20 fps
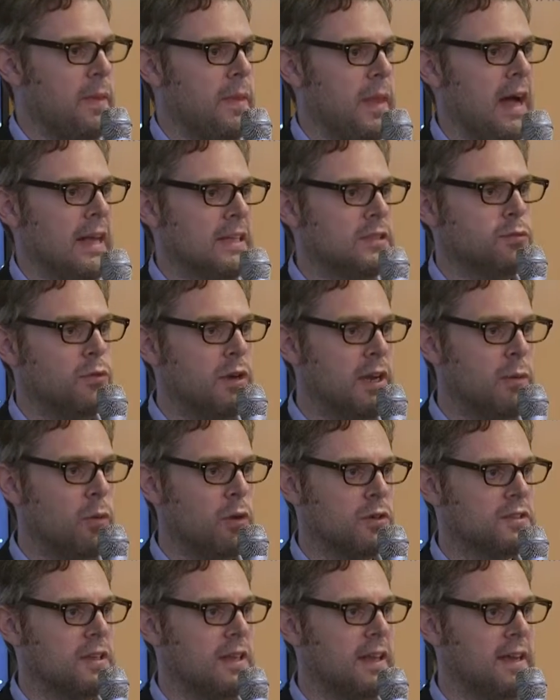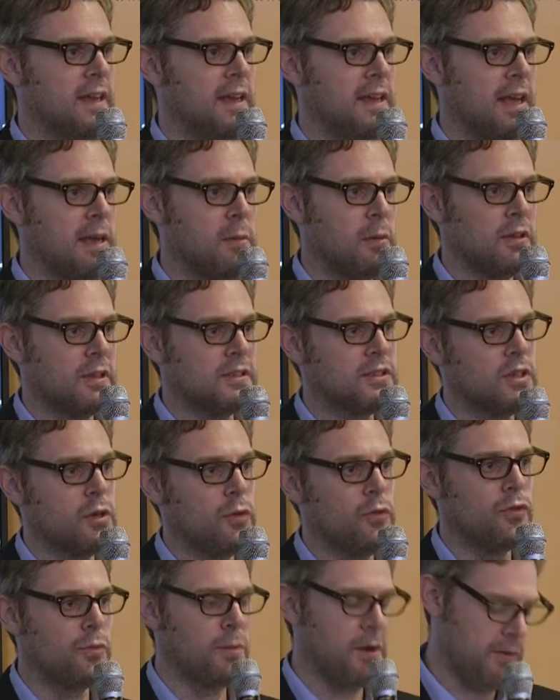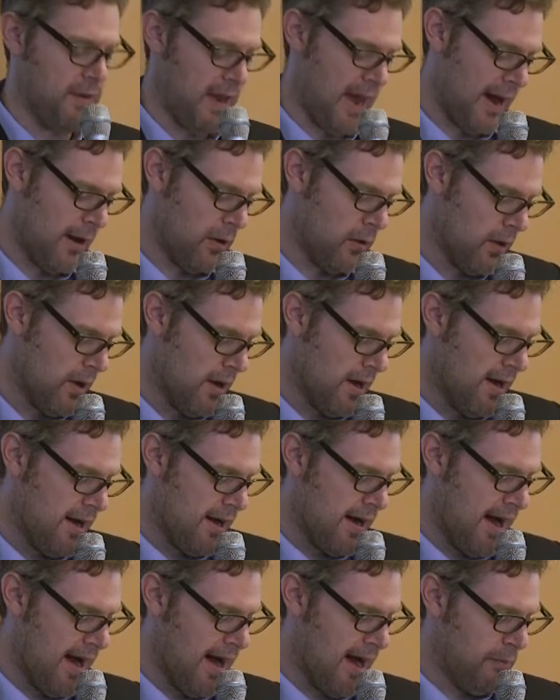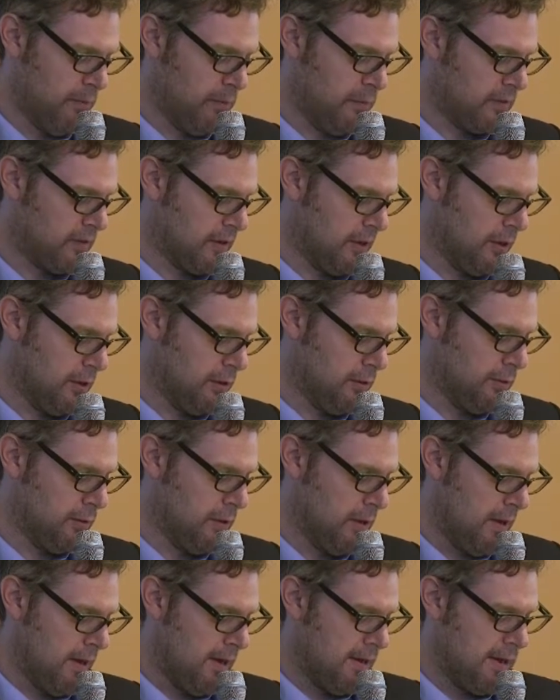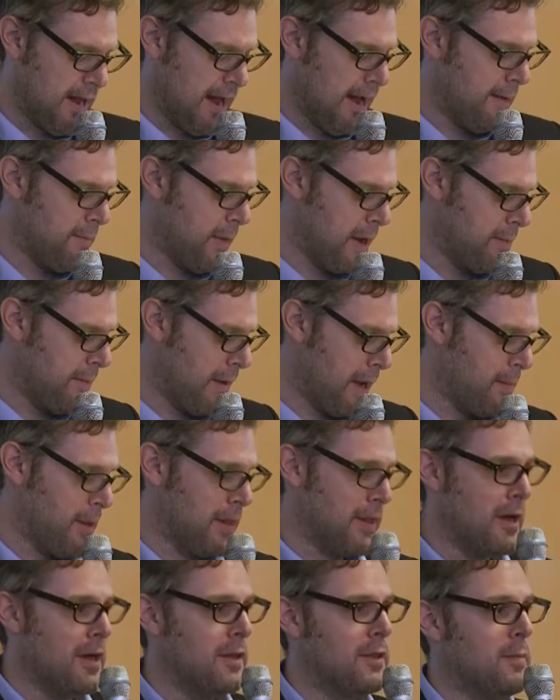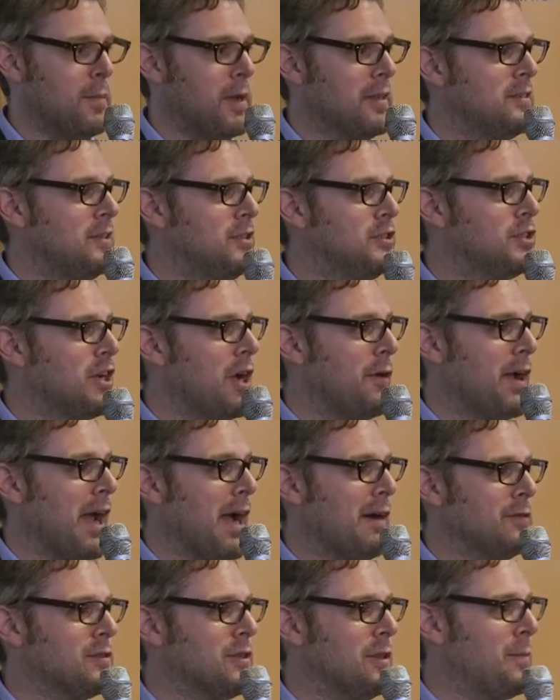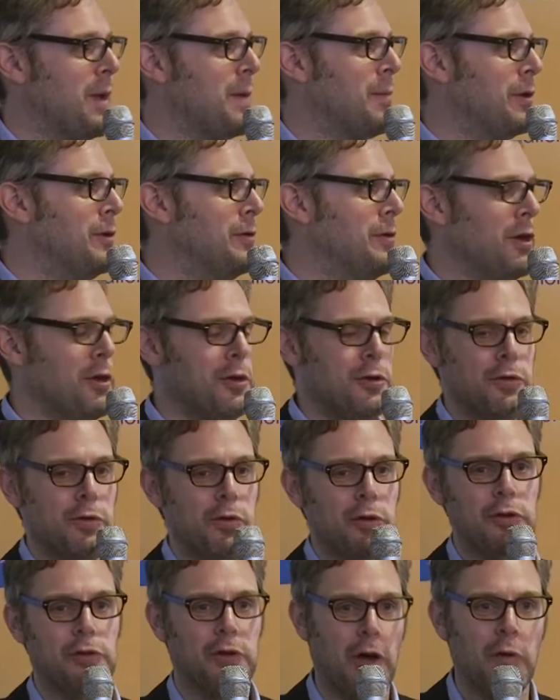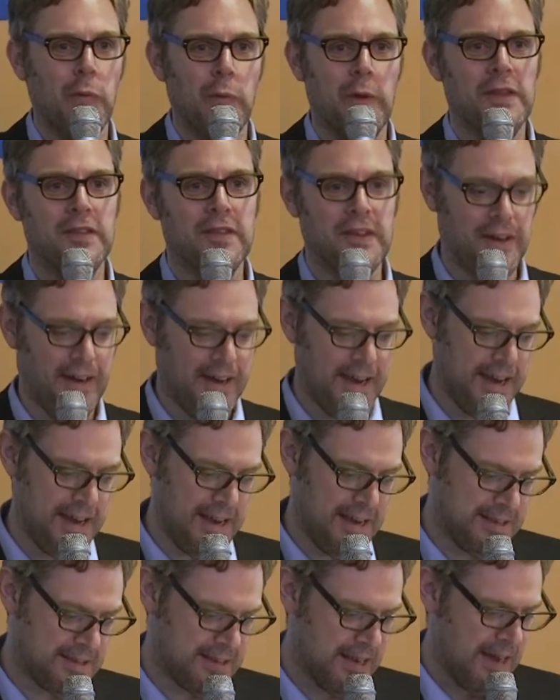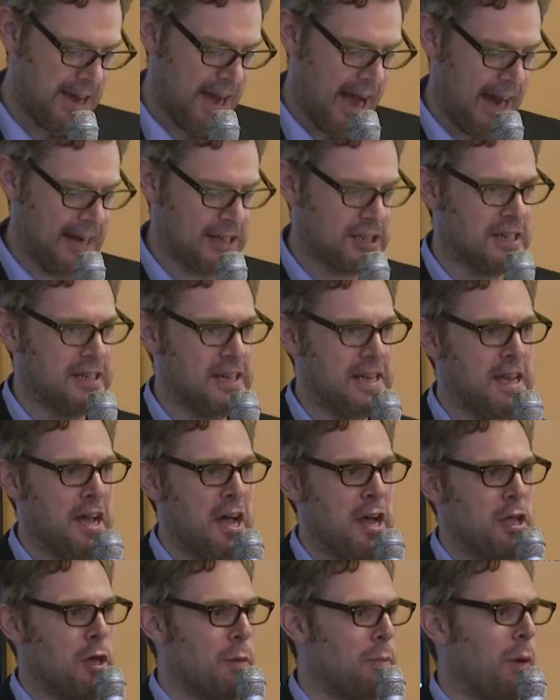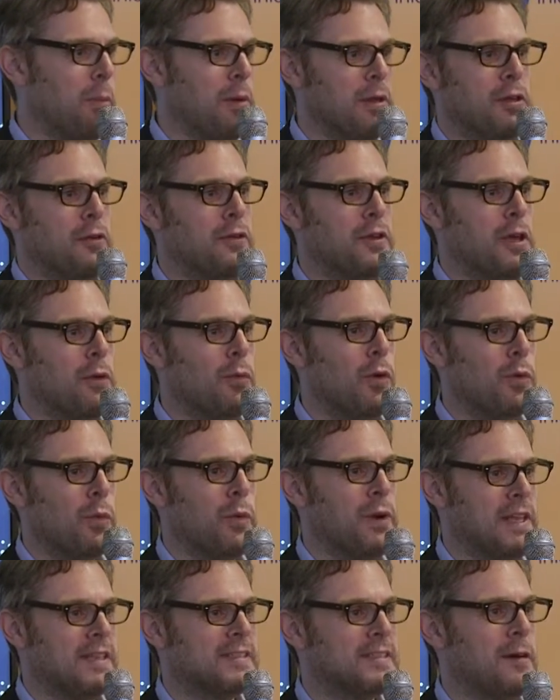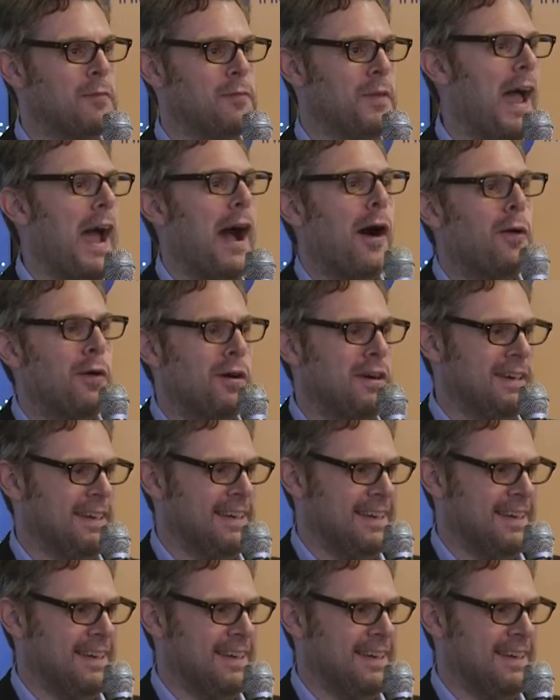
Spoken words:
that's really what's enabled us to contribute now. So. Yeah, maybe the message going out to the people who don't win tonight is actually you're probably doing the award-winning stuff now,